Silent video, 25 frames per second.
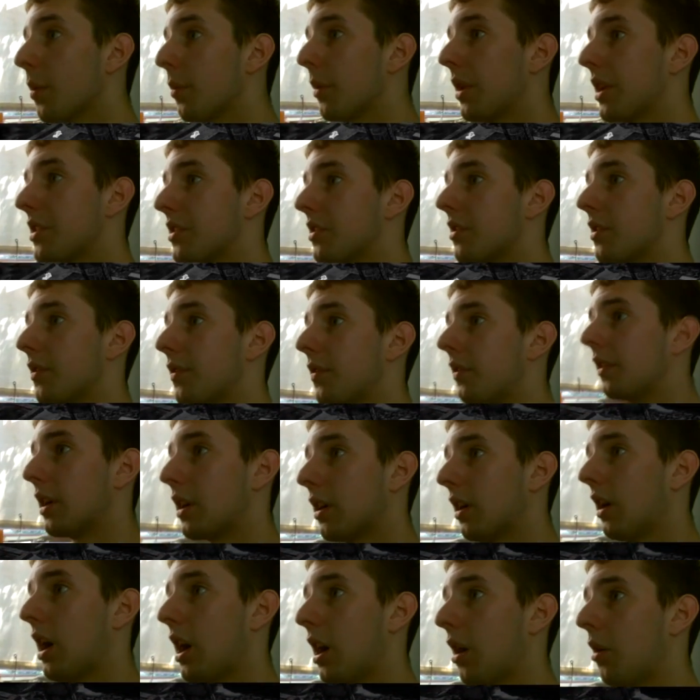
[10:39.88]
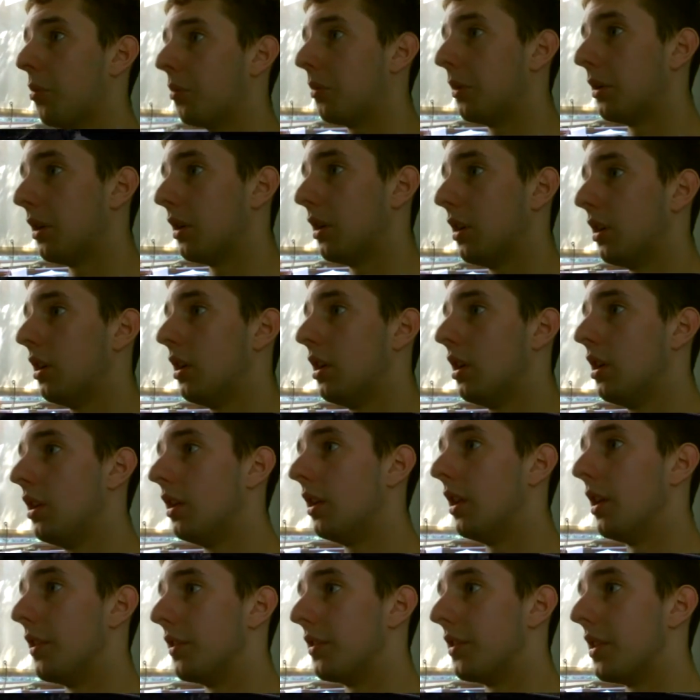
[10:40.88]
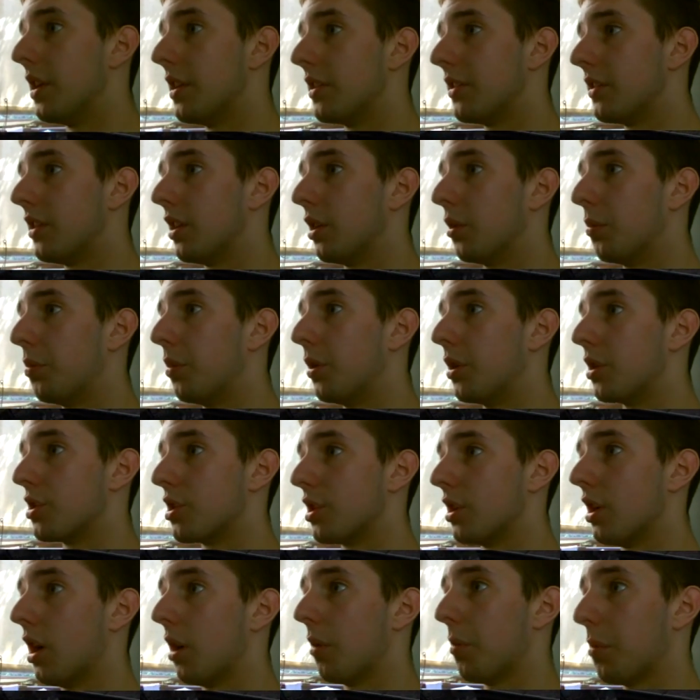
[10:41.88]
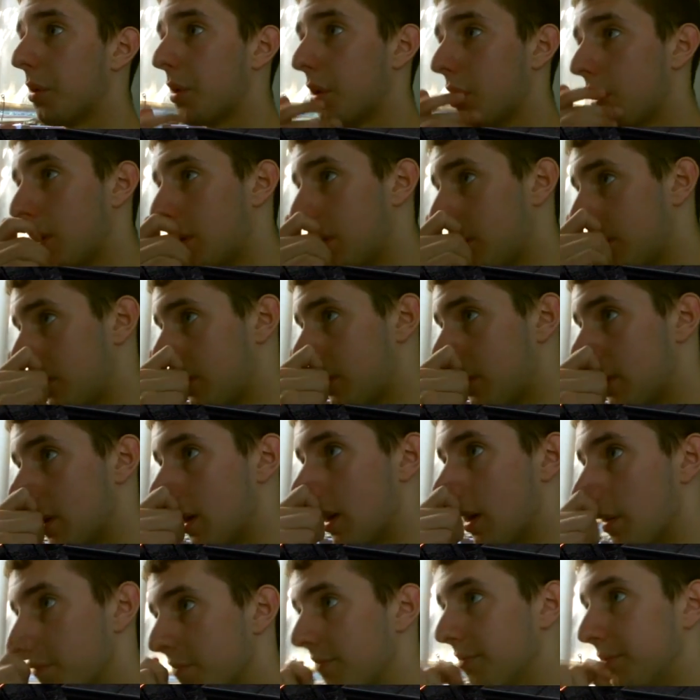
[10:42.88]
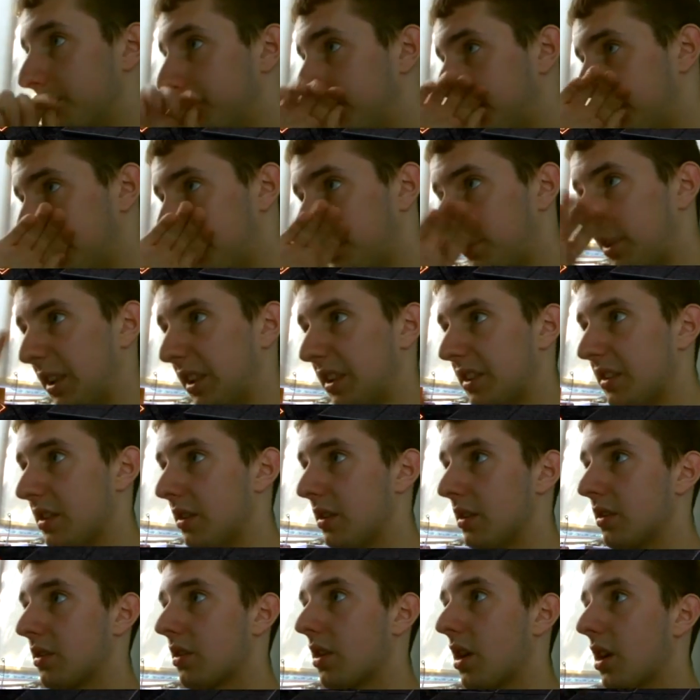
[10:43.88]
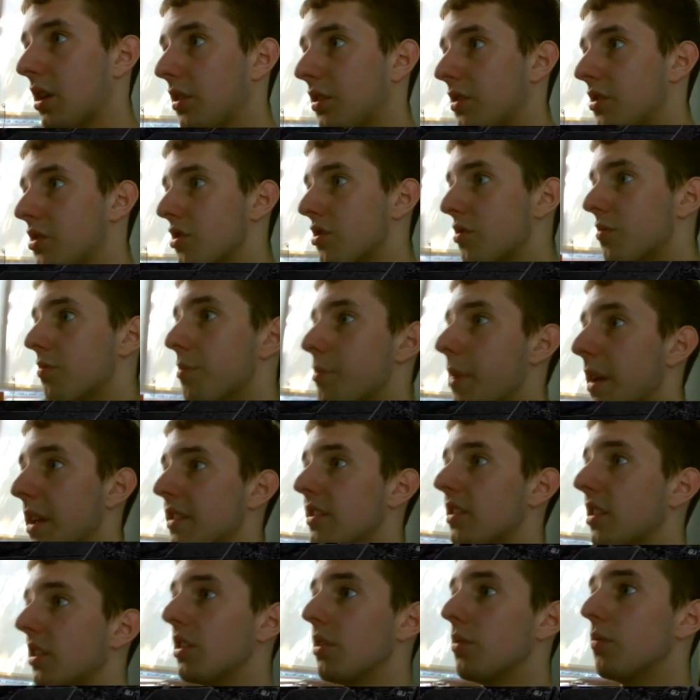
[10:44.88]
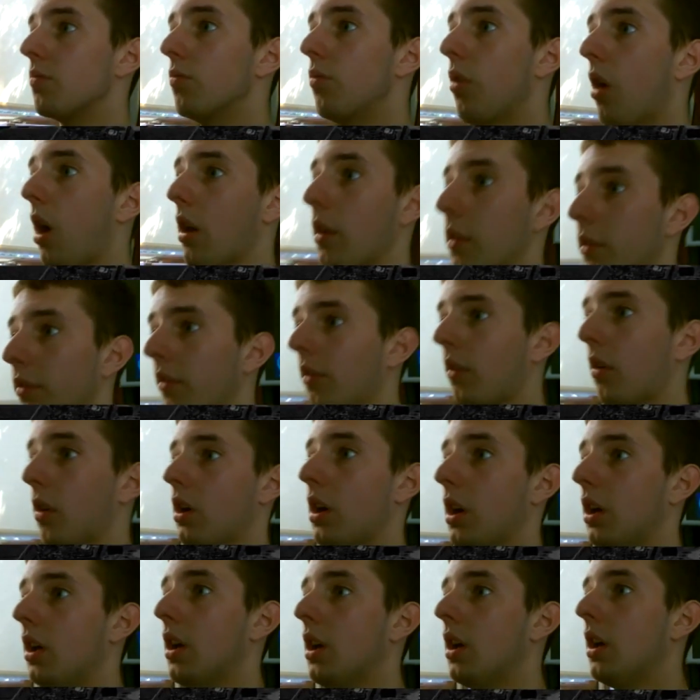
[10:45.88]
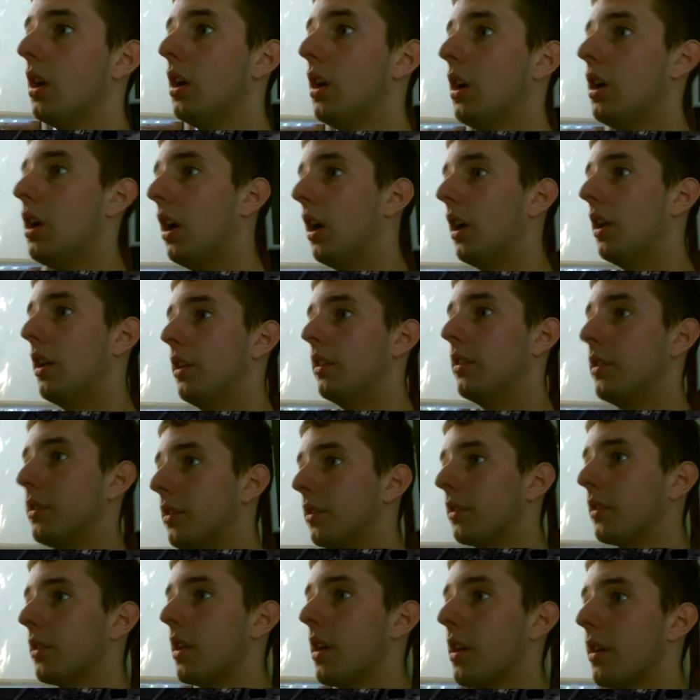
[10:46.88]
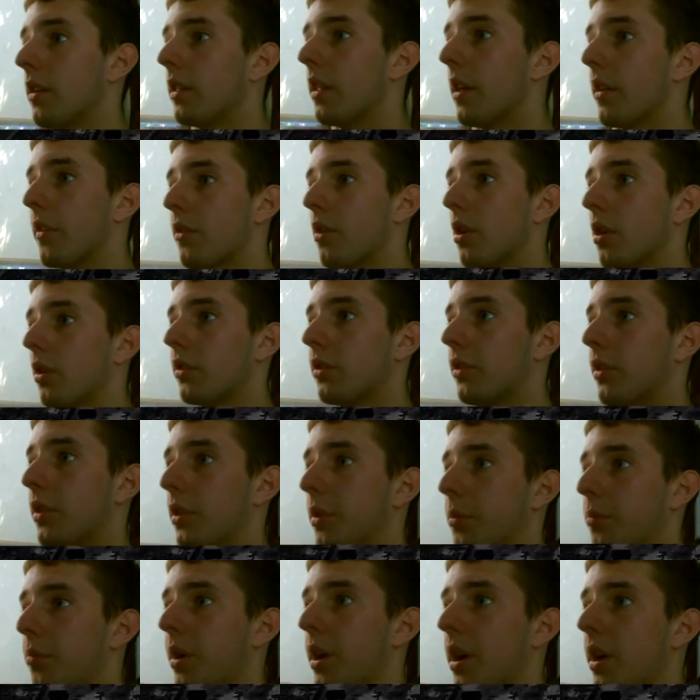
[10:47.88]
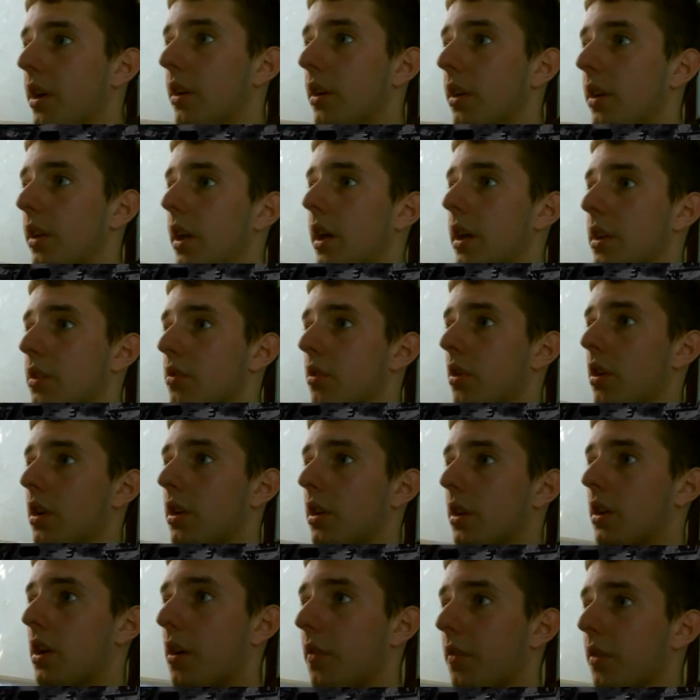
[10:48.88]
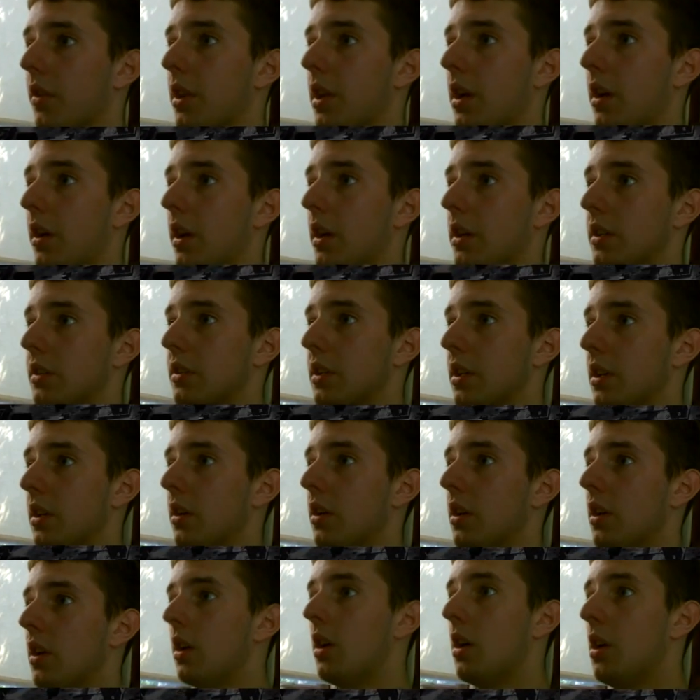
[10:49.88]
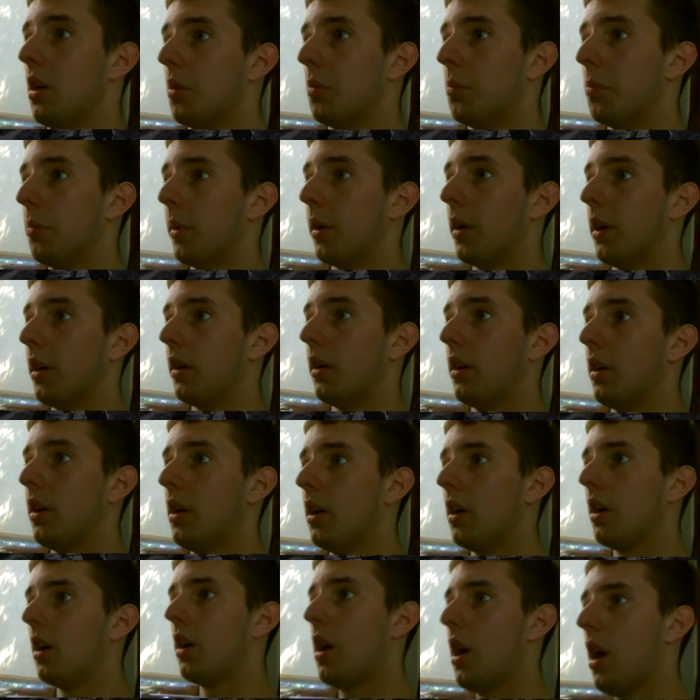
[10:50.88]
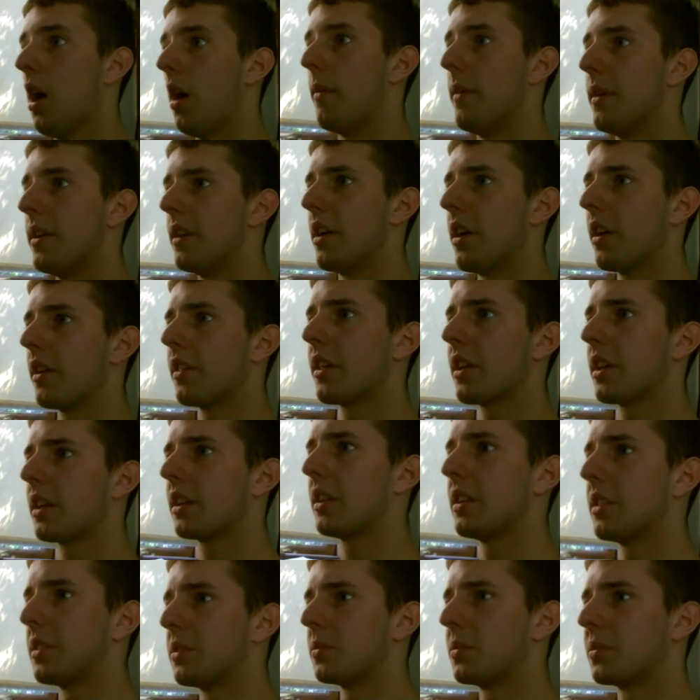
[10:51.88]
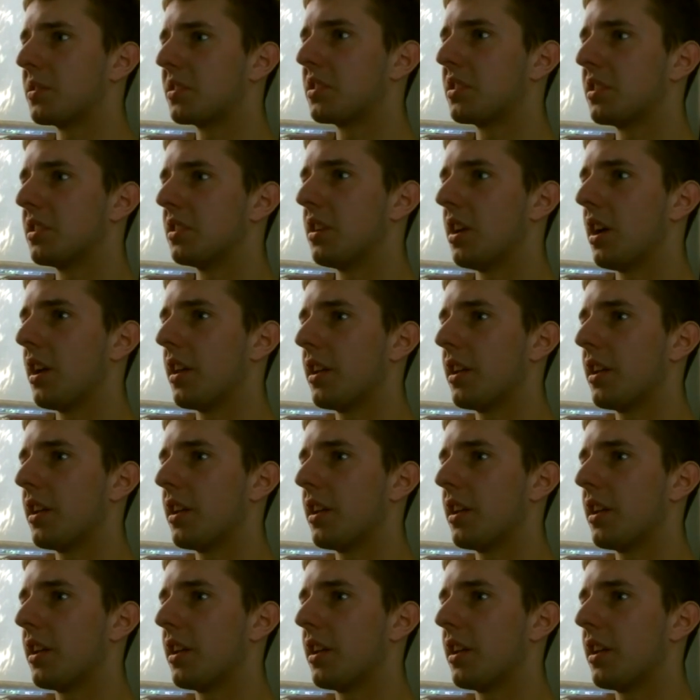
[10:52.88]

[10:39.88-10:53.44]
they seem to figure it out, but they're still pushing up. Beast and his guys just basically run for it, and they've got Predator and that trying to cover their exit. But I mean, I think this is